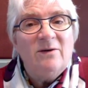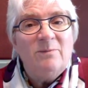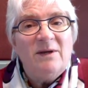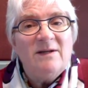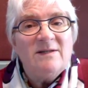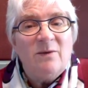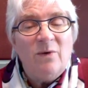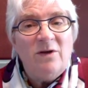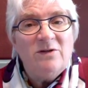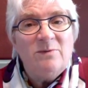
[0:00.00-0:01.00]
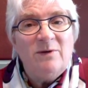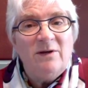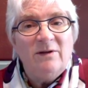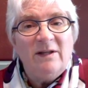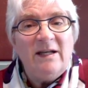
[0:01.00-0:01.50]
because I want you to be
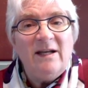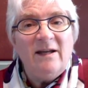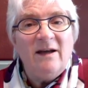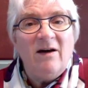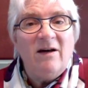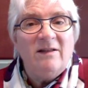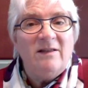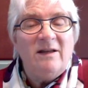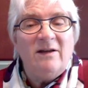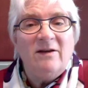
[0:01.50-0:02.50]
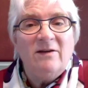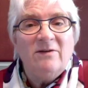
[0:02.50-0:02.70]
leaning on the